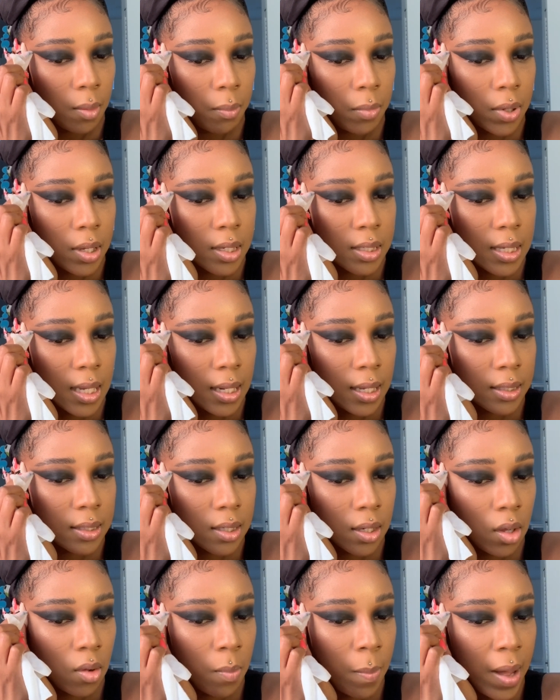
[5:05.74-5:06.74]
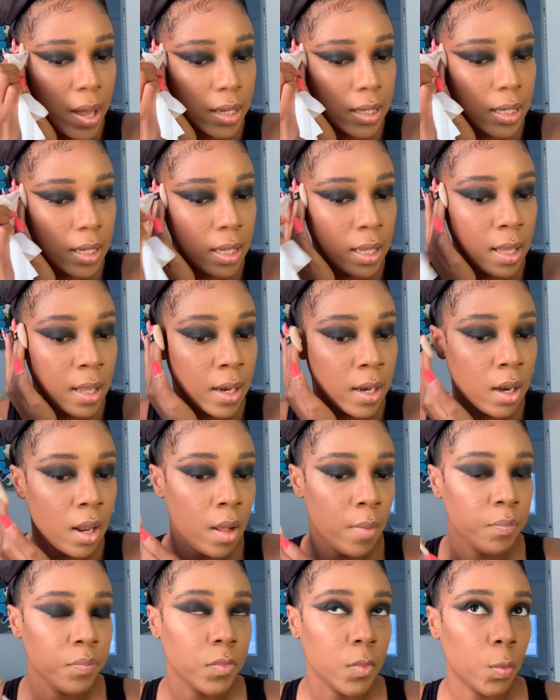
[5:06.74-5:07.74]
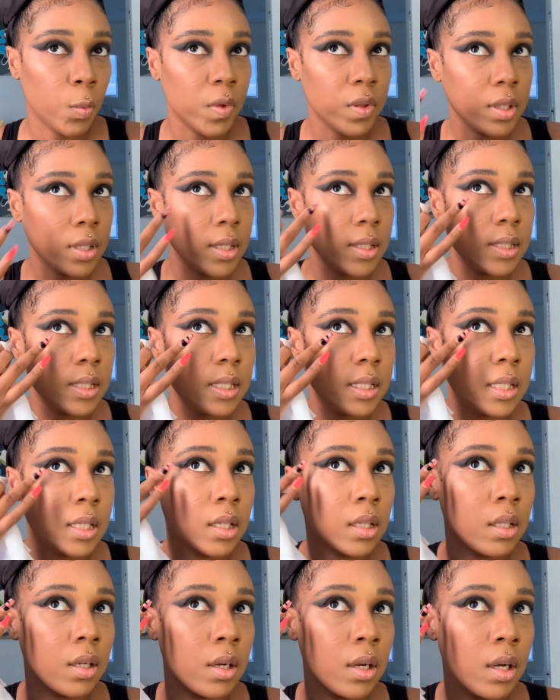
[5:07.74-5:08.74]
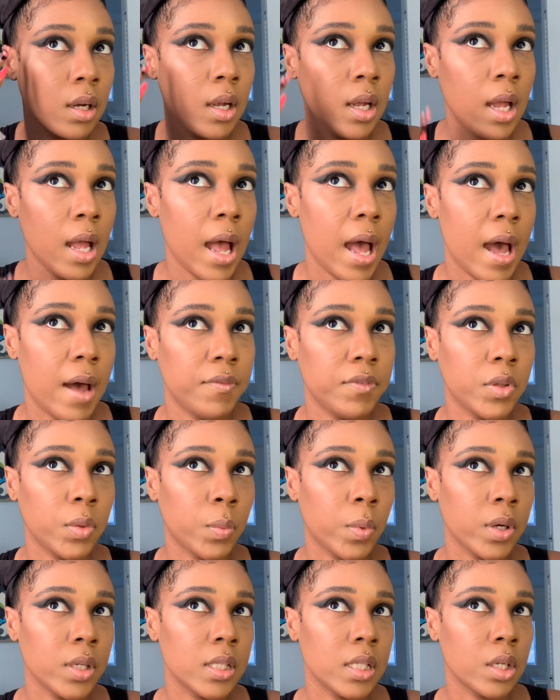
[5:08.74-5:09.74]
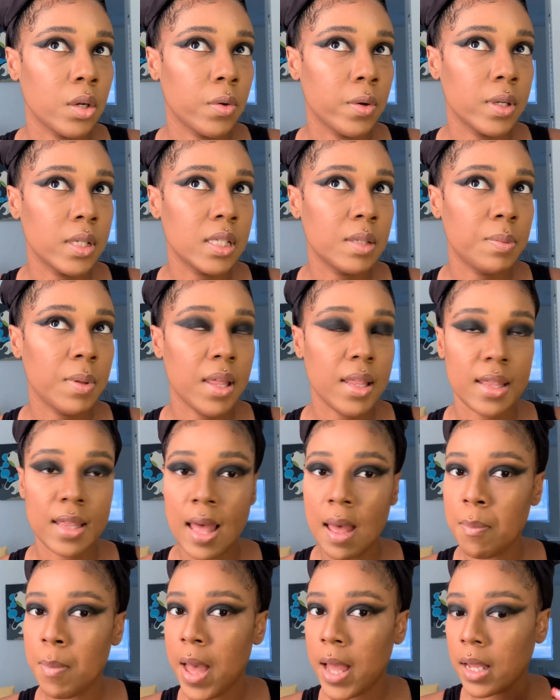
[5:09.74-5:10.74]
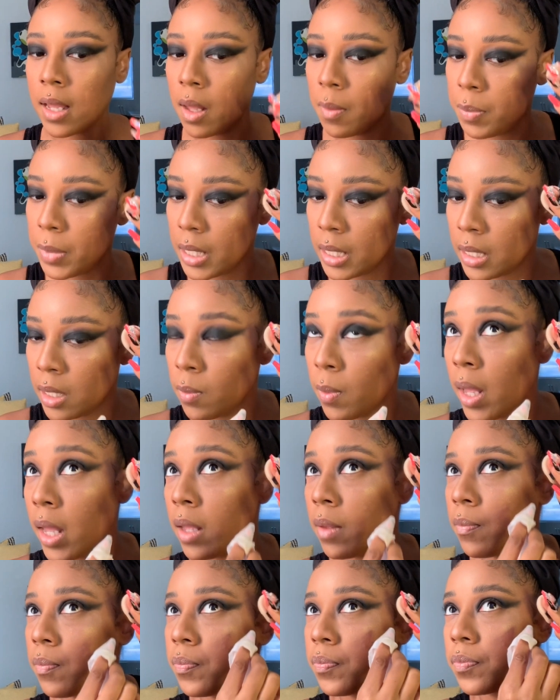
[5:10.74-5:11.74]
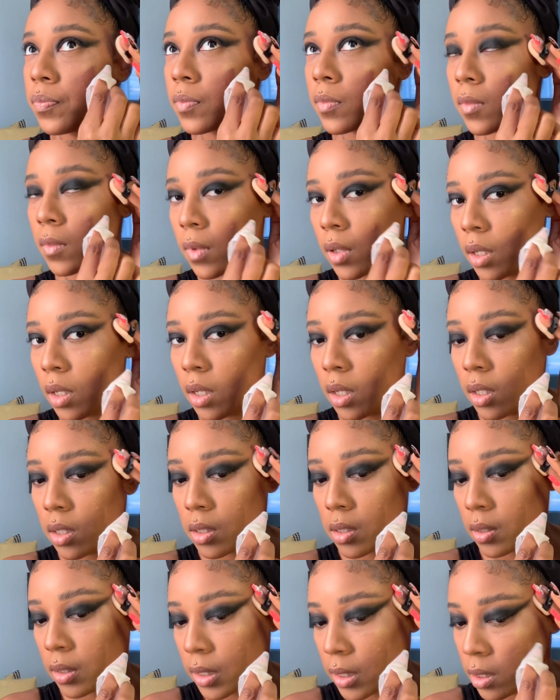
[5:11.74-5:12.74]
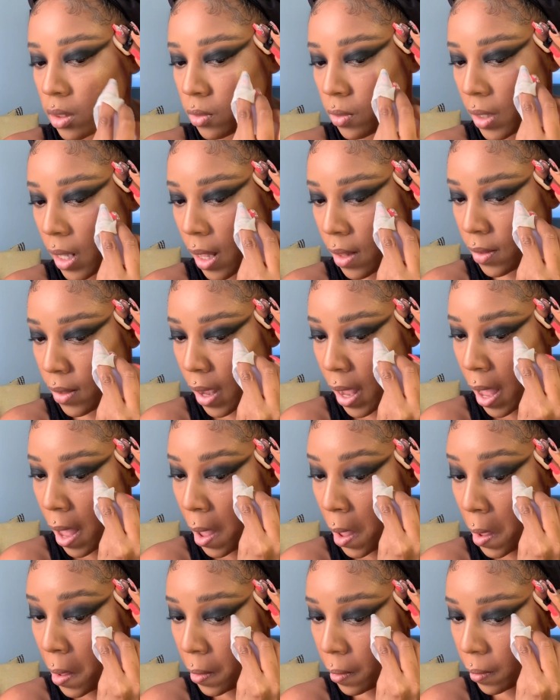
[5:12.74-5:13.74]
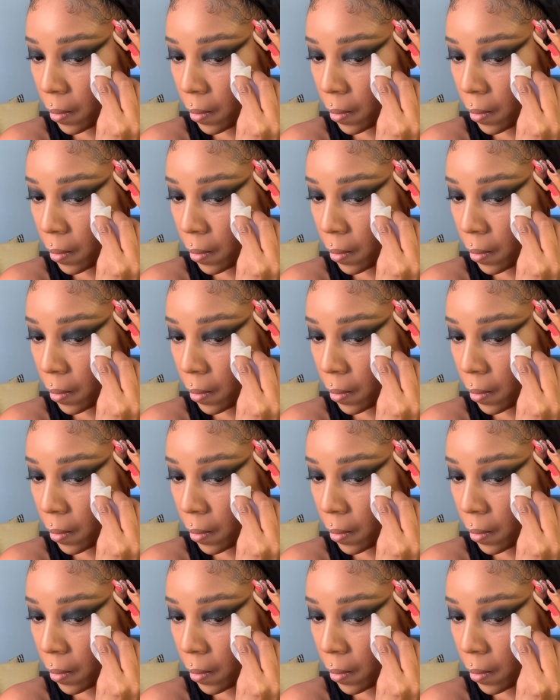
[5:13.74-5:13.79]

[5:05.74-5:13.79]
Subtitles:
because I like to go back in with concealer afterwards and crisp that back up anyway. So let's do the other eye.